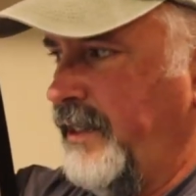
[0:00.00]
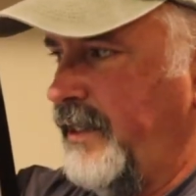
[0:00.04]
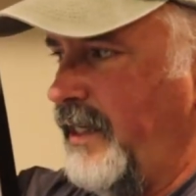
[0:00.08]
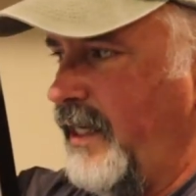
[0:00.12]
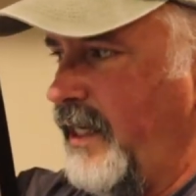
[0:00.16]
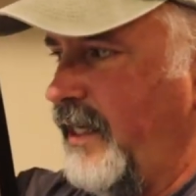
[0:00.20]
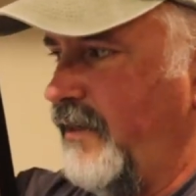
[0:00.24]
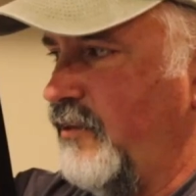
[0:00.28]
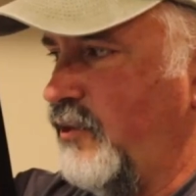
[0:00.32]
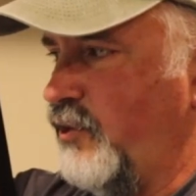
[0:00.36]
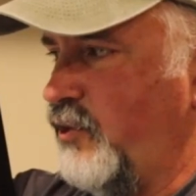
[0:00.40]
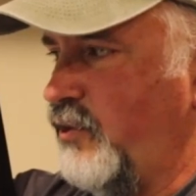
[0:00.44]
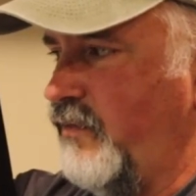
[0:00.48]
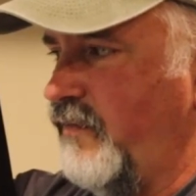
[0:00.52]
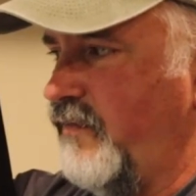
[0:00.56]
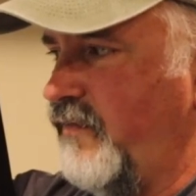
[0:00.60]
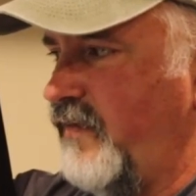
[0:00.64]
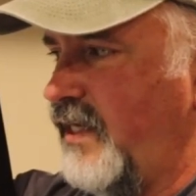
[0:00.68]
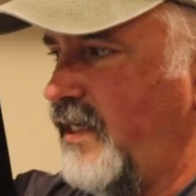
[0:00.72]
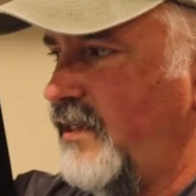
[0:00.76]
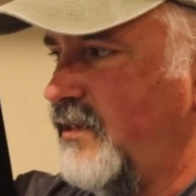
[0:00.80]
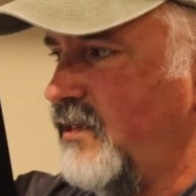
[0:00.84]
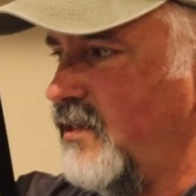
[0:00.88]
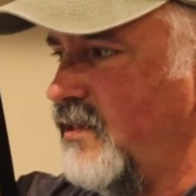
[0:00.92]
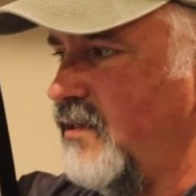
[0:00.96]
and the two
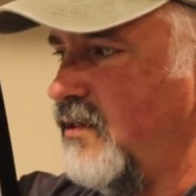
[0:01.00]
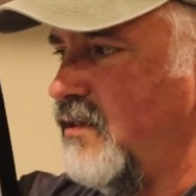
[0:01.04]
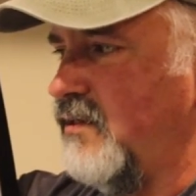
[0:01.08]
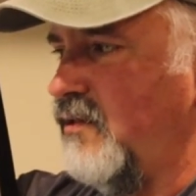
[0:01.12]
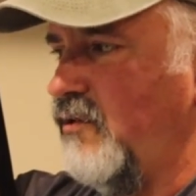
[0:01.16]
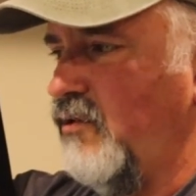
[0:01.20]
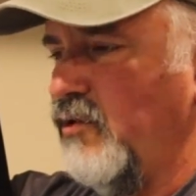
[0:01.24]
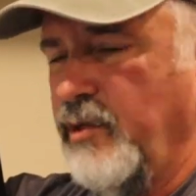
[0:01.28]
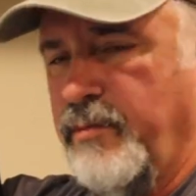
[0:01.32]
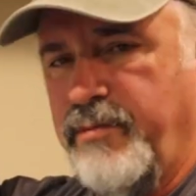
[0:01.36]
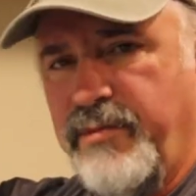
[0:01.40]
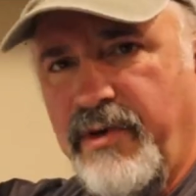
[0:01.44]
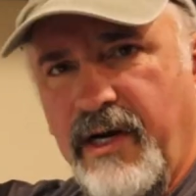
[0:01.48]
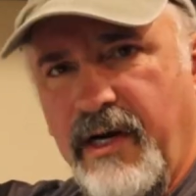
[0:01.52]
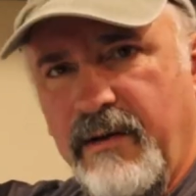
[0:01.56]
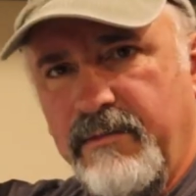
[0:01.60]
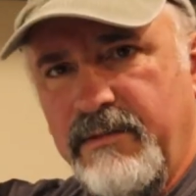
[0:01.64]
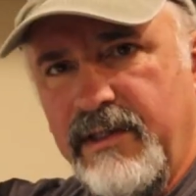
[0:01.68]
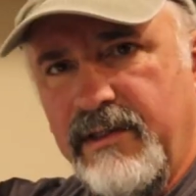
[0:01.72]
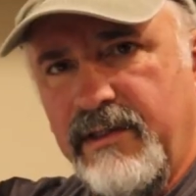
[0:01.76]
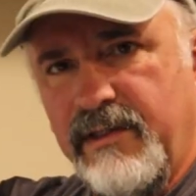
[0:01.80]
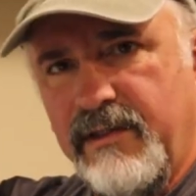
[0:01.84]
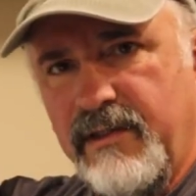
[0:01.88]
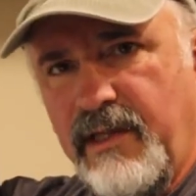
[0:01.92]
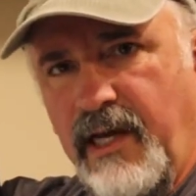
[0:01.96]
phases. The only
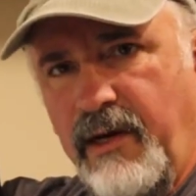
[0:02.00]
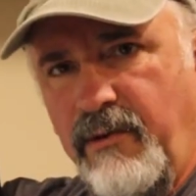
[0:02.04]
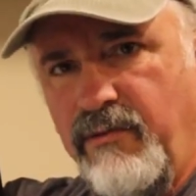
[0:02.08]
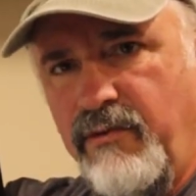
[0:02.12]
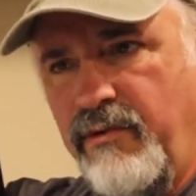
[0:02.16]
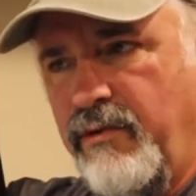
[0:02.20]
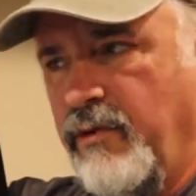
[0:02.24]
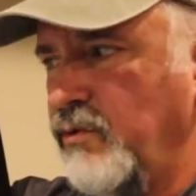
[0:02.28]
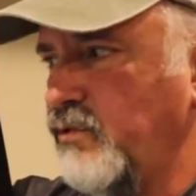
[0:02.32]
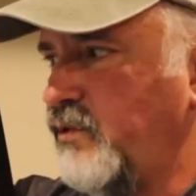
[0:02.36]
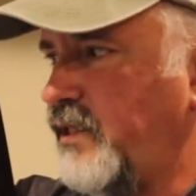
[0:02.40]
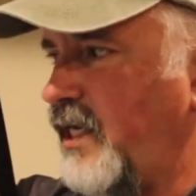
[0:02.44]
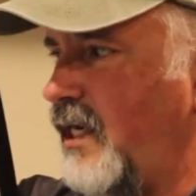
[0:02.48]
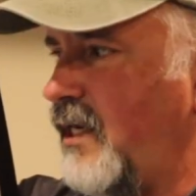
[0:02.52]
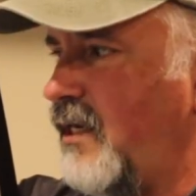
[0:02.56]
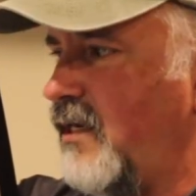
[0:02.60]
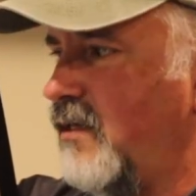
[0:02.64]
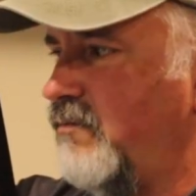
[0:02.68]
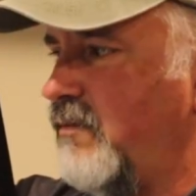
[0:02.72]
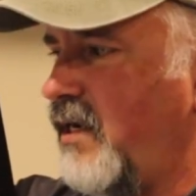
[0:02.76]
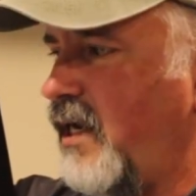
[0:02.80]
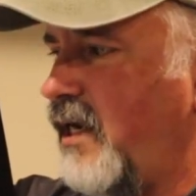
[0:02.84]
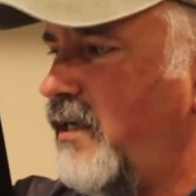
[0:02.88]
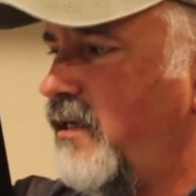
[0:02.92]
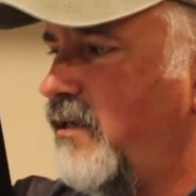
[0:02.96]
problem is they rotated
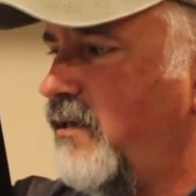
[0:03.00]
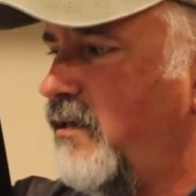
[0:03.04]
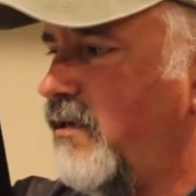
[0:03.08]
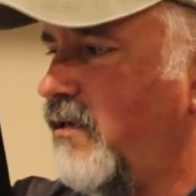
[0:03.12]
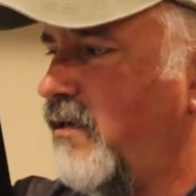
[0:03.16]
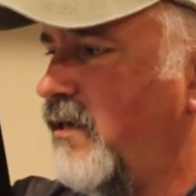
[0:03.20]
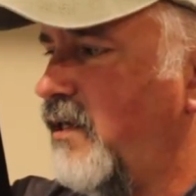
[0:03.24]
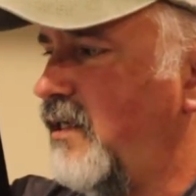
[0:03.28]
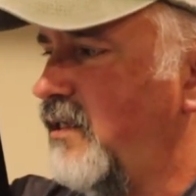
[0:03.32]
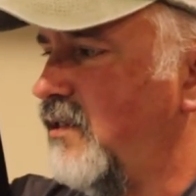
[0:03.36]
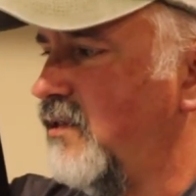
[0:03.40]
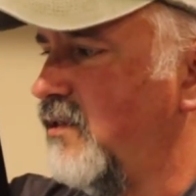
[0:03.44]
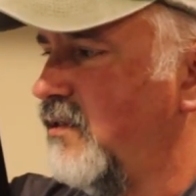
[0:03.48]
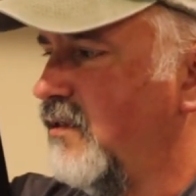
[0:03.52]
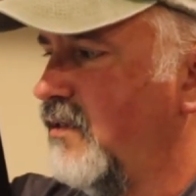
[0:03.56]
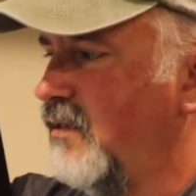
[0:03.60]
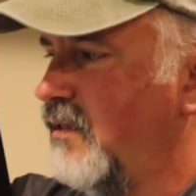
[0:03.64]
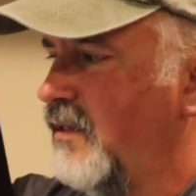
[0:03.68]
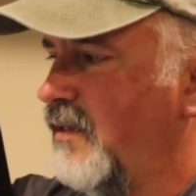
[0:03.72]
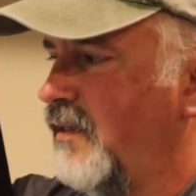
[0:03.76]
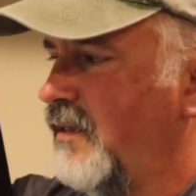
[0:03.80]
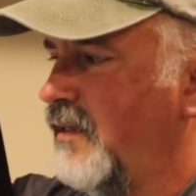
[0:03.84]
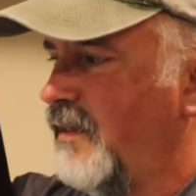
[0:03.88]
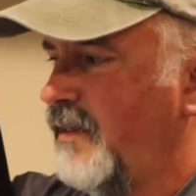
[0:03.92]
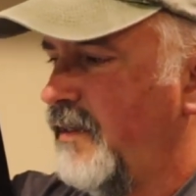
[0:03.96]
them 90 degrees.
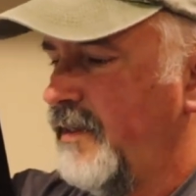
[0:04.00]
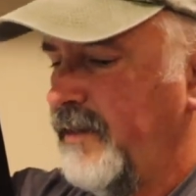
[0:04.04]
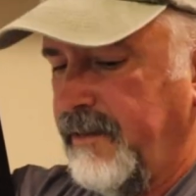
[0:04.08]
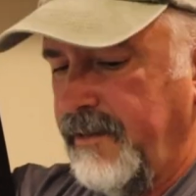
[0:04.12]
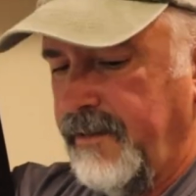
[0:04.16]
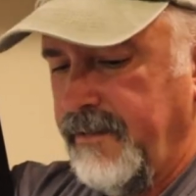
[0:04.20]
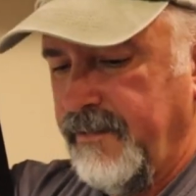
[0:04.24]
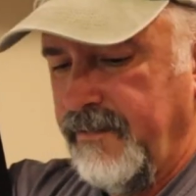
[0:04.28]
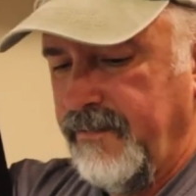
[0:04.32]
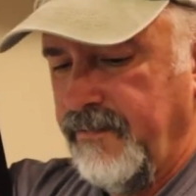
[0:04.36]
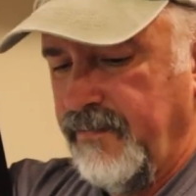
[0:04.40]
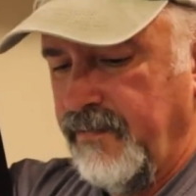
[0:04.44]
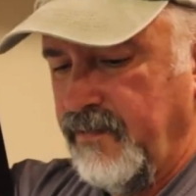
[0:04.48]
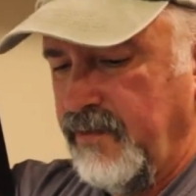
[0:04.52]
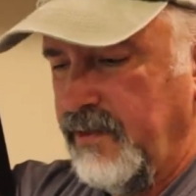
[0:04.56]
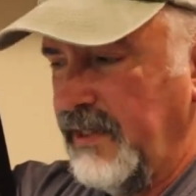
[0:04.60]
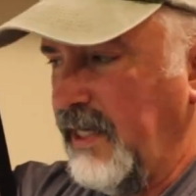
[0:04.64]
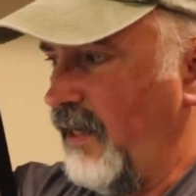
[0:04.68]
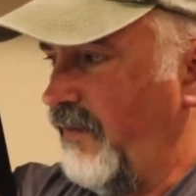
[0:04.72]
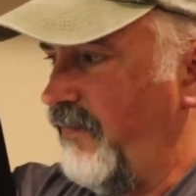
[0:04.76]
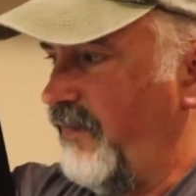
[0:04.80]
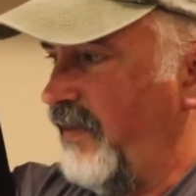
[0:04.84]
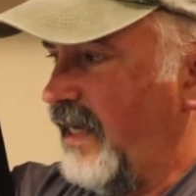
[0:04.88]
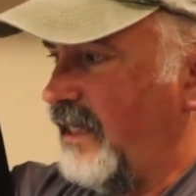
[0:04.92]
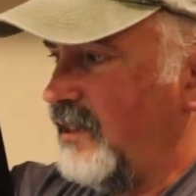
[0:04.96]

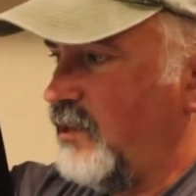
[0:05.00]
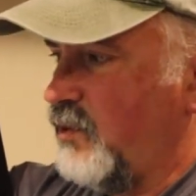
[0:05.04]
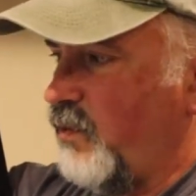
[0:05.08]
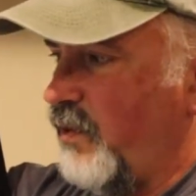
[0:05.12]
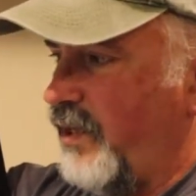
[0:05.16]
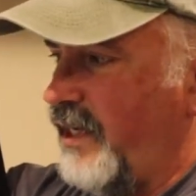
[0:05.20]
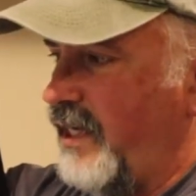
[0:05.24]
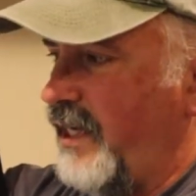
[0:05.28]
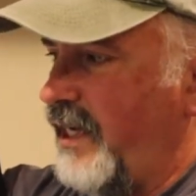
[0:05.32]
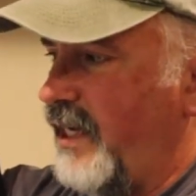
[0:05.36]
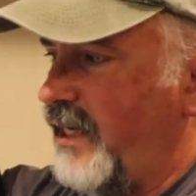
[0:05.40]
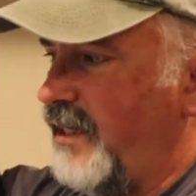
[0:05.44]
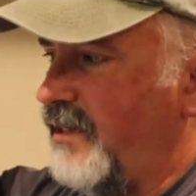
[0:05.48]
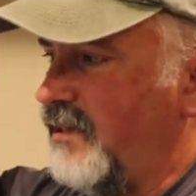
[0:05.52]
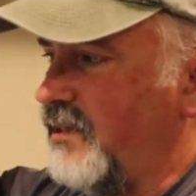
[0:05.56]
And that's why I had